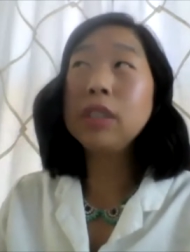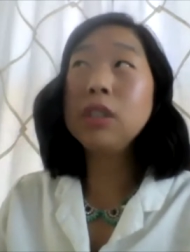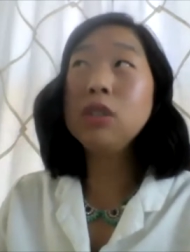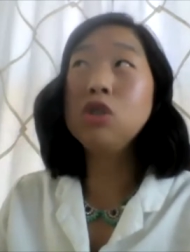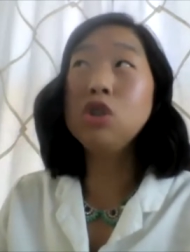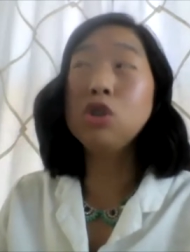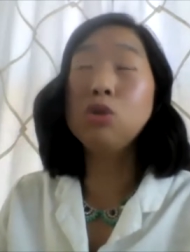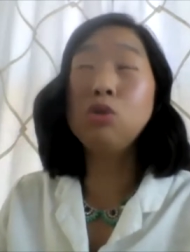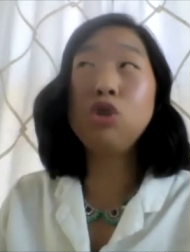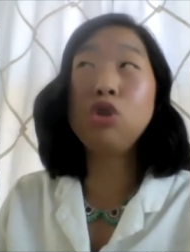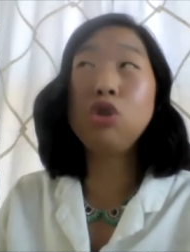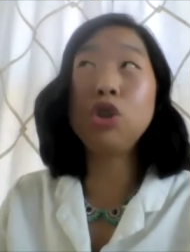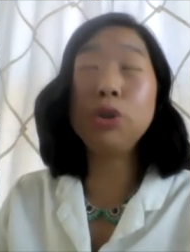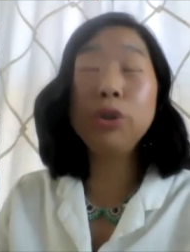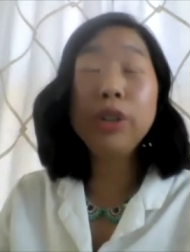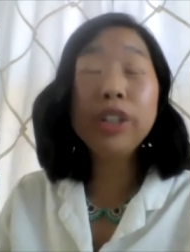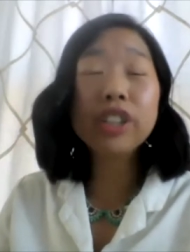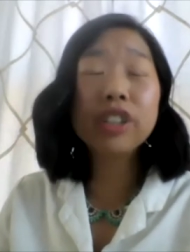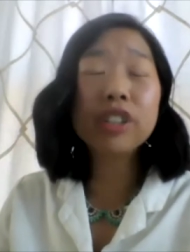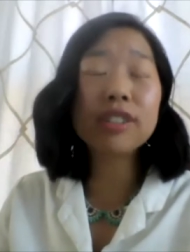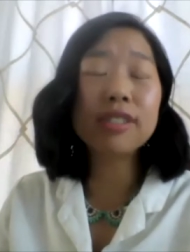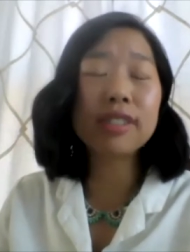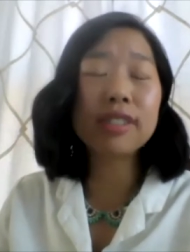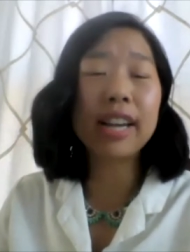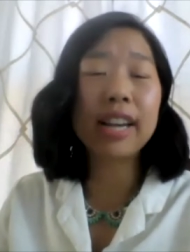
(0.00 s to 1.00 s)
so two
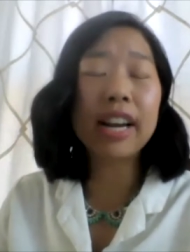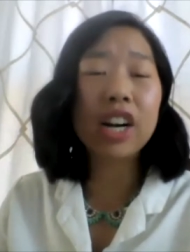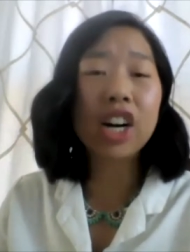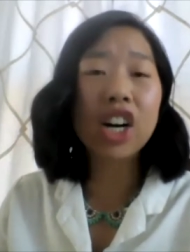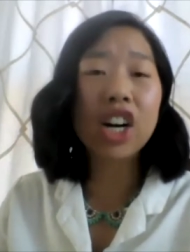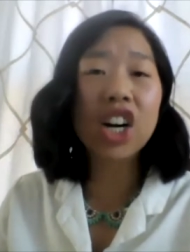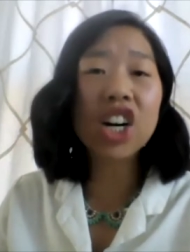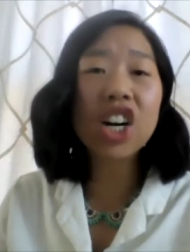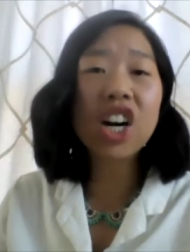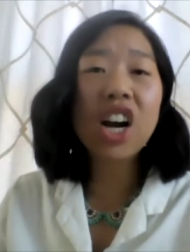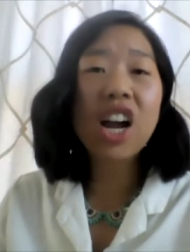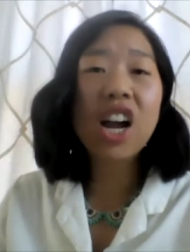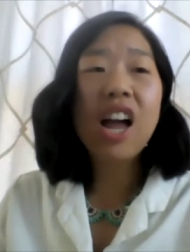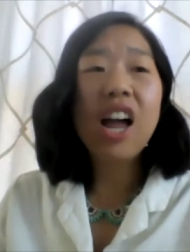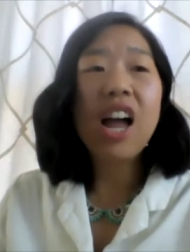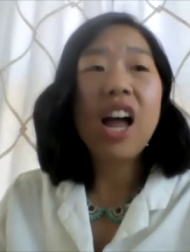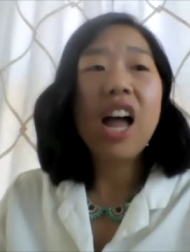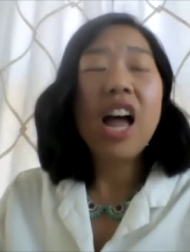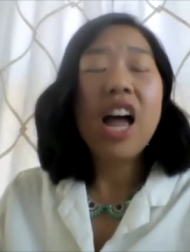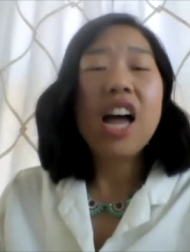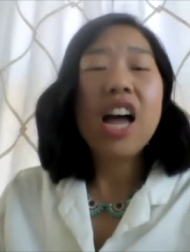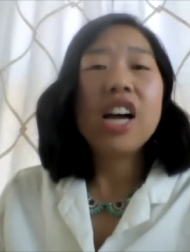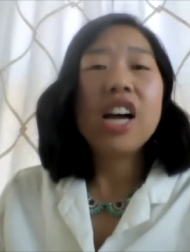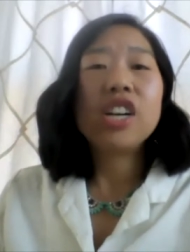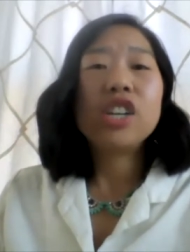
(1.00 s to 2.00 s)
years later,
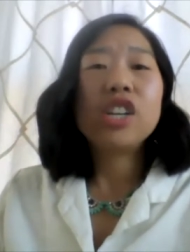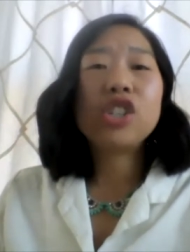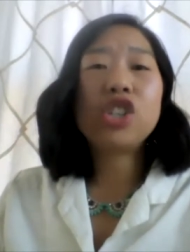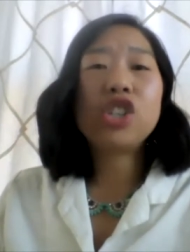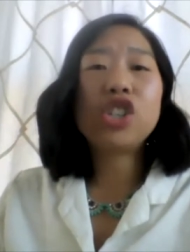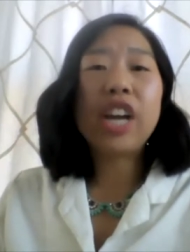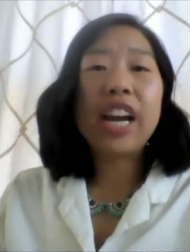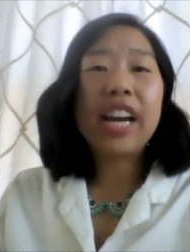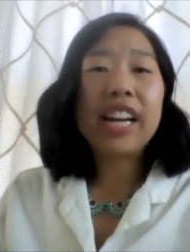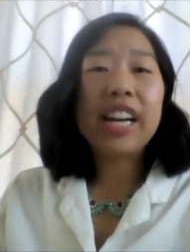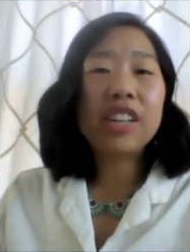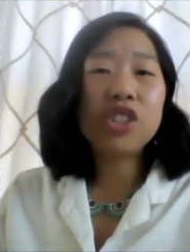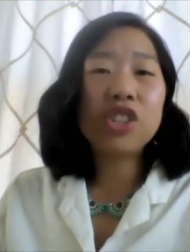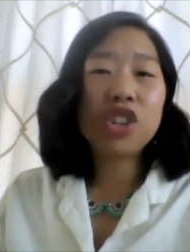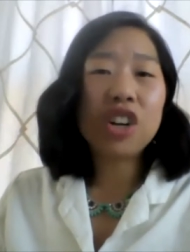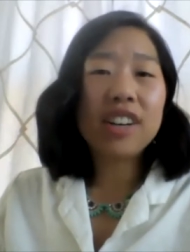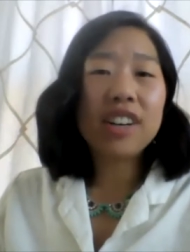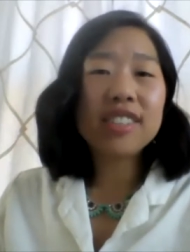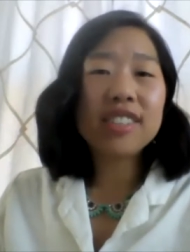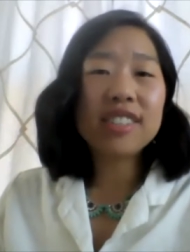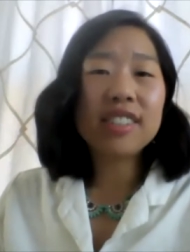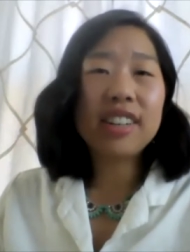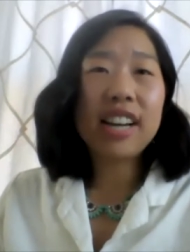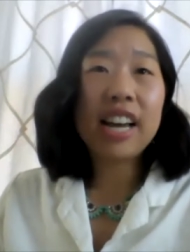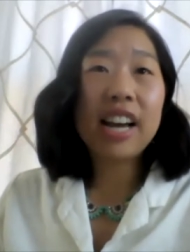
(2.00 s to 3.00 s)
Shane and
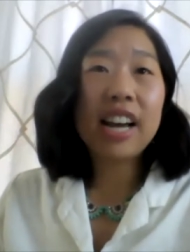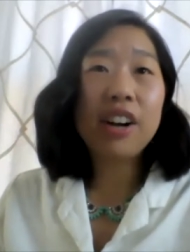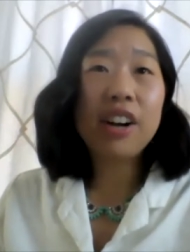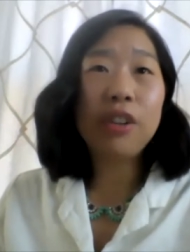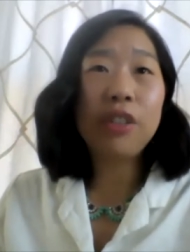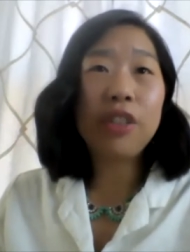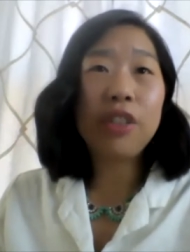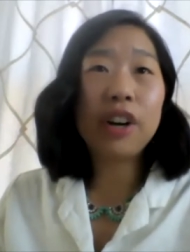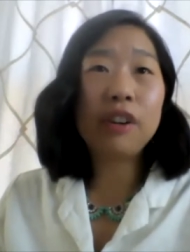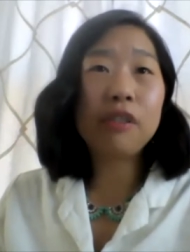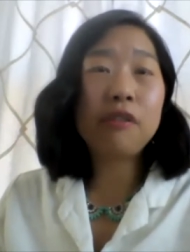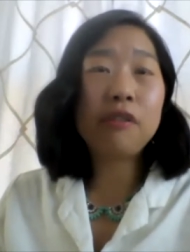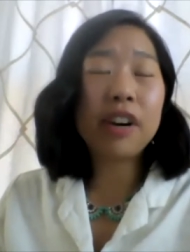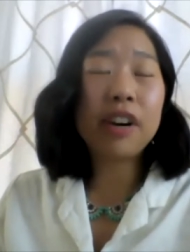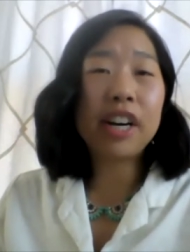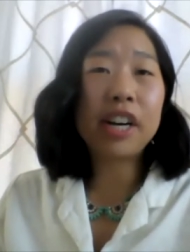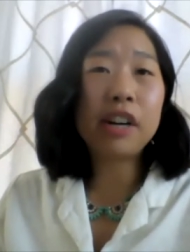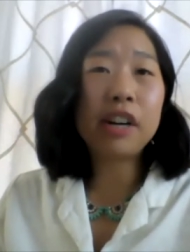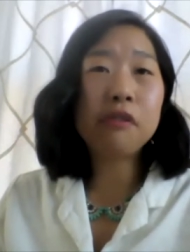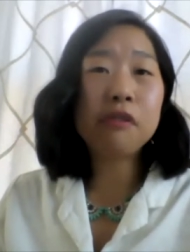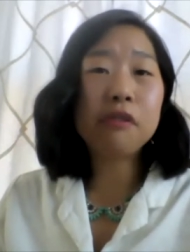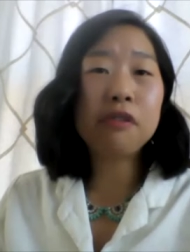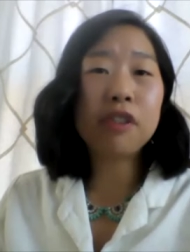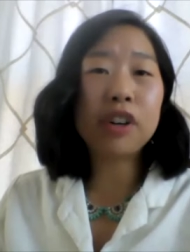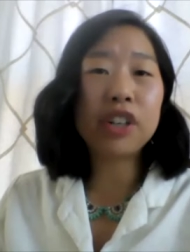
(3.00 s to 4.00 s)
Jocelyn held their
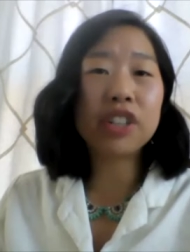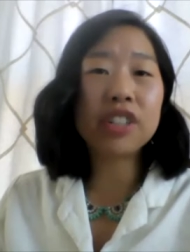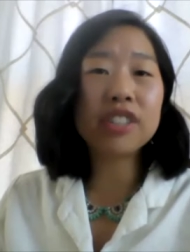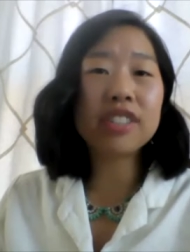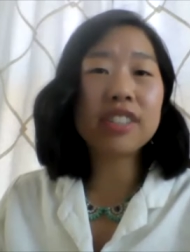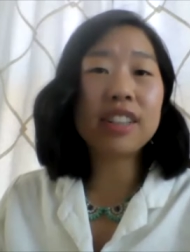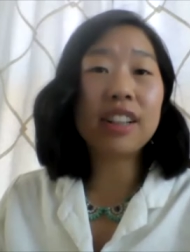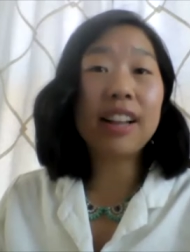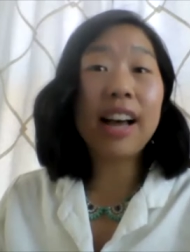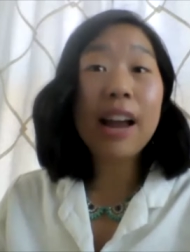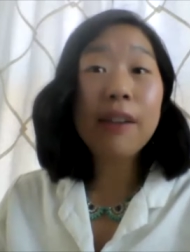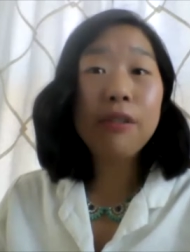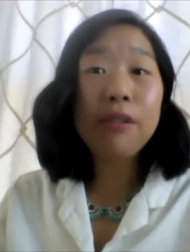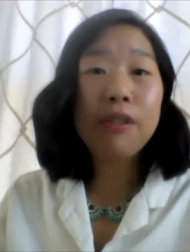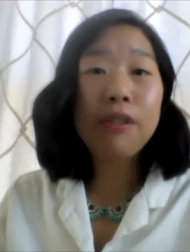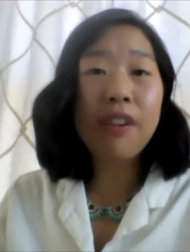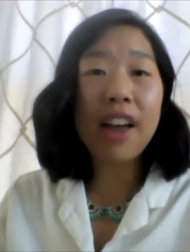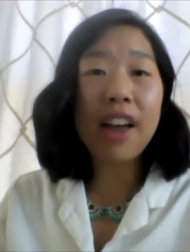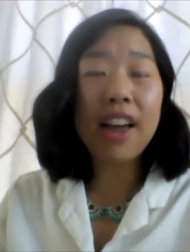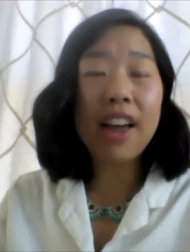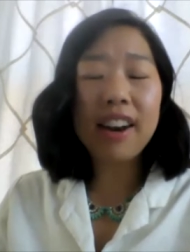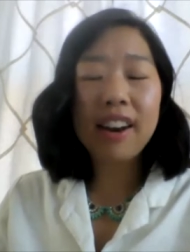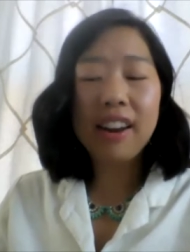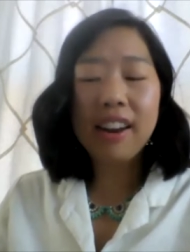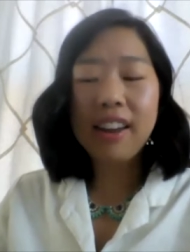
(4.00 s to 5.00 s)
very first live
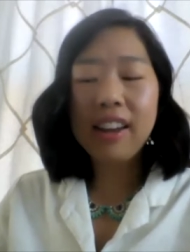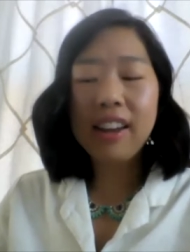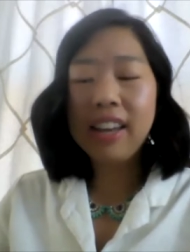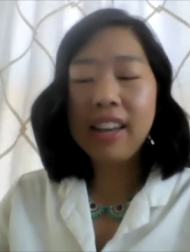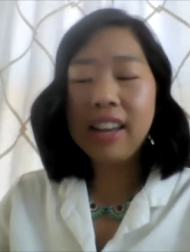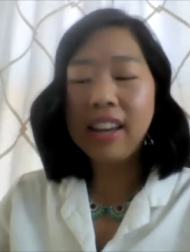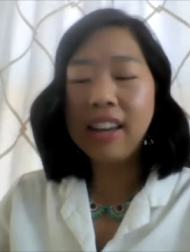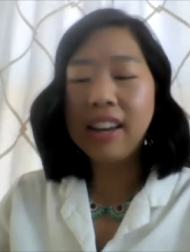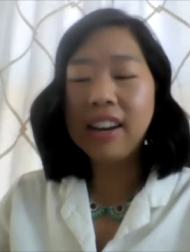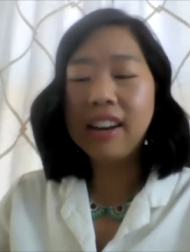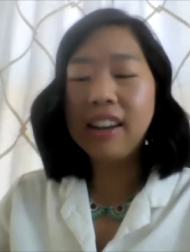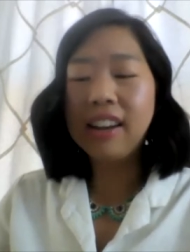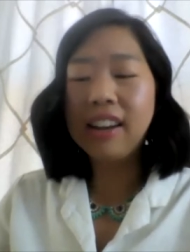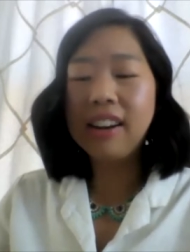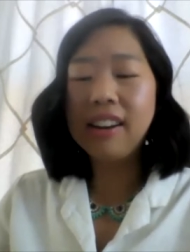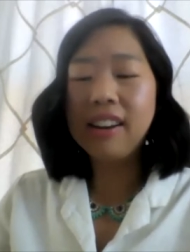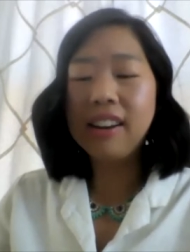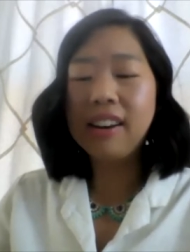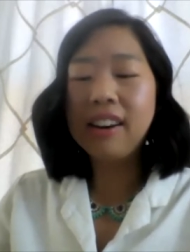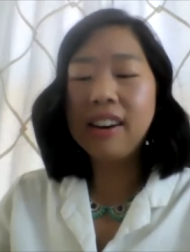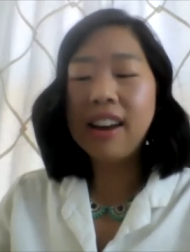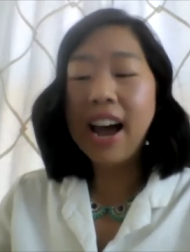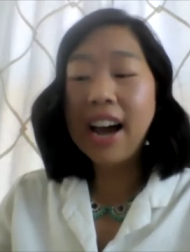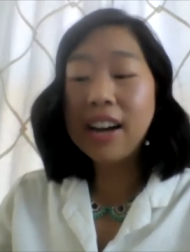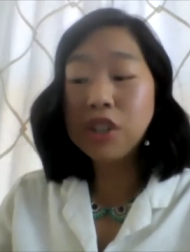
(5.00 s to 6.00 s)
event in
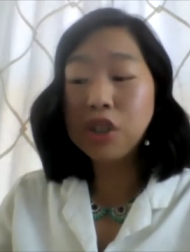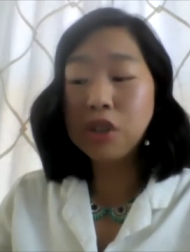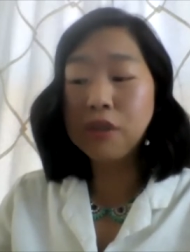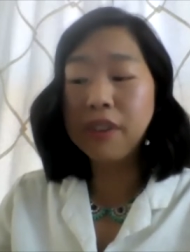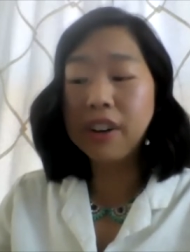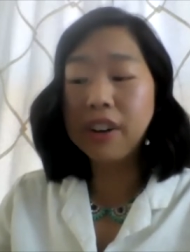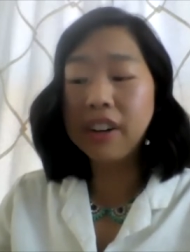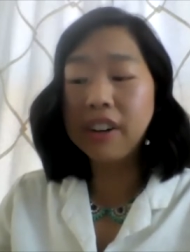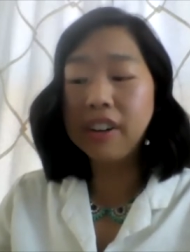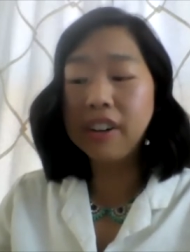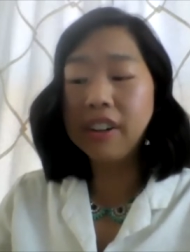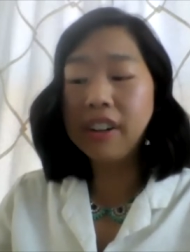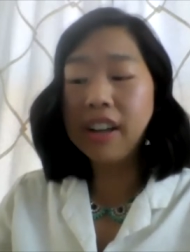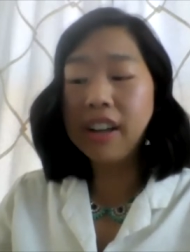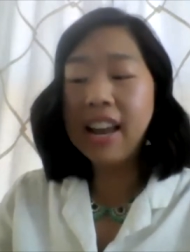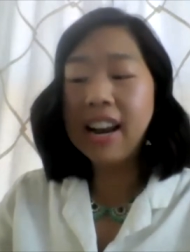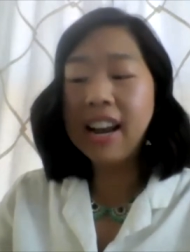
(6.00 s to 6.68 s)
Nashville.